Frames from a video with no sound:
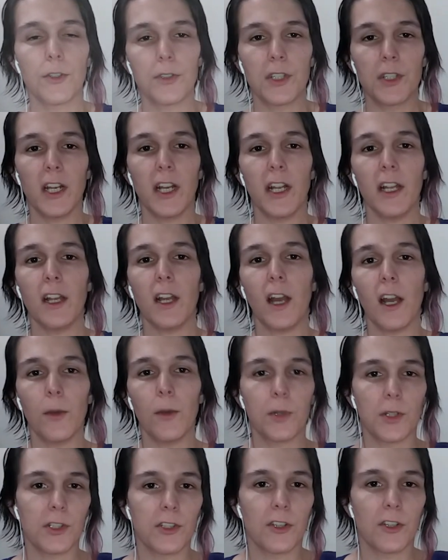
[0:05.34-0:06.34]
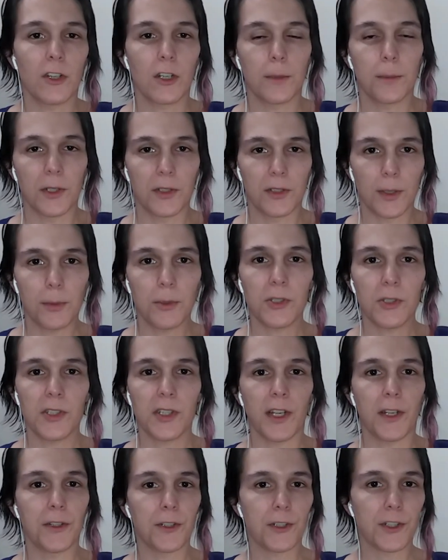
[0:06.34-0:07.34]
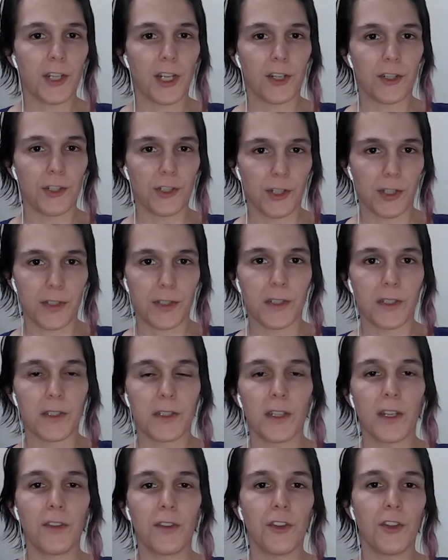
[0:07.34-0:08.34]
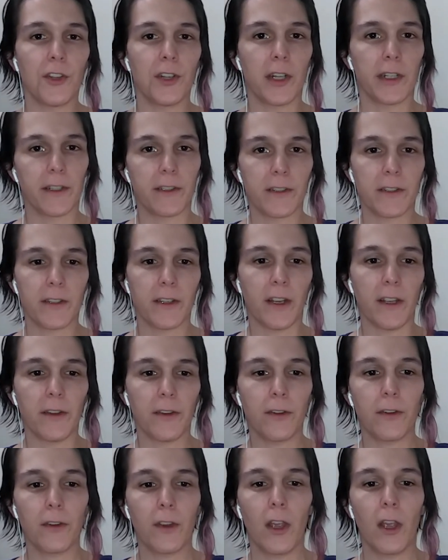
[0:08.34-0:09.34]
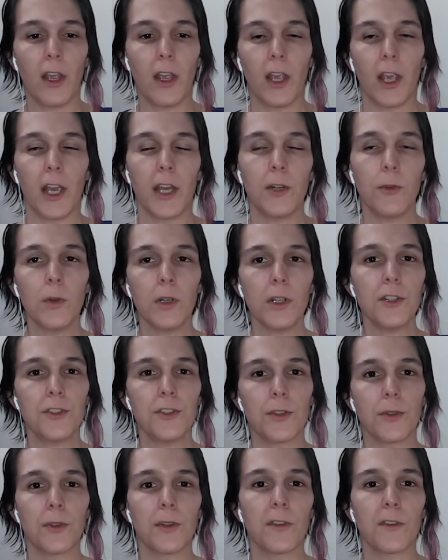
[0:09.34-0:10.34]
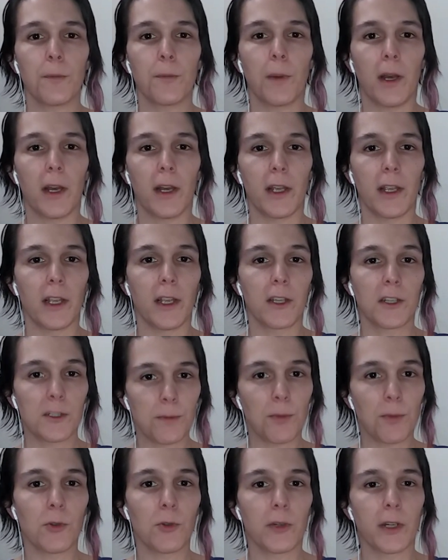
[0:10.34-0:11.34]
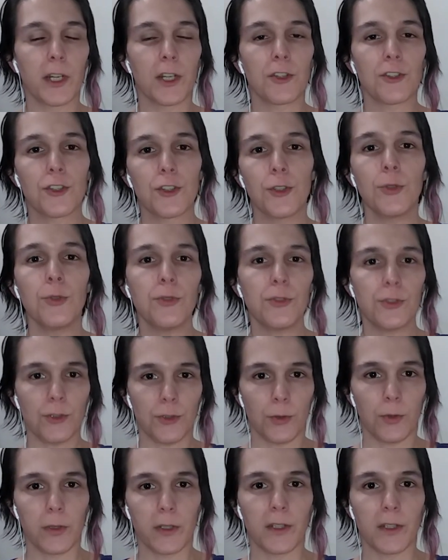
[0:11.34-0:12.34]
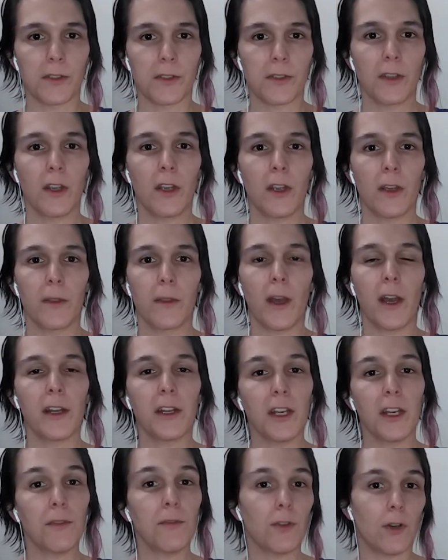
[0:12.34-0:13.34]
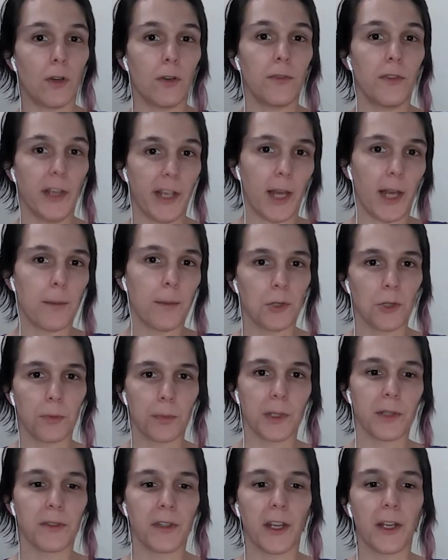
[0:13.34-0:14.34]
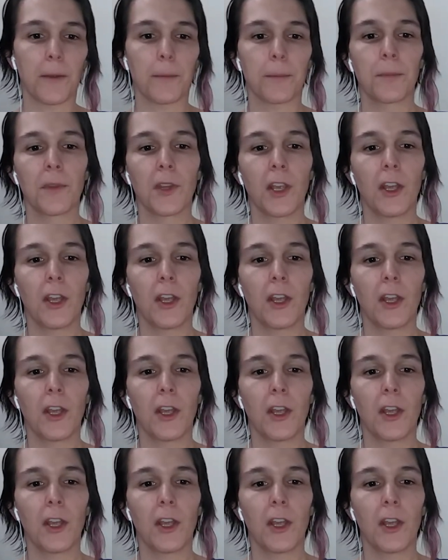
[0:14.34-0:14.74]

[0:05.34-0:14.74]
So today I want to talk about double standards and justice in the United States. And I want to do this by exploring two stories that involve the Capitol building.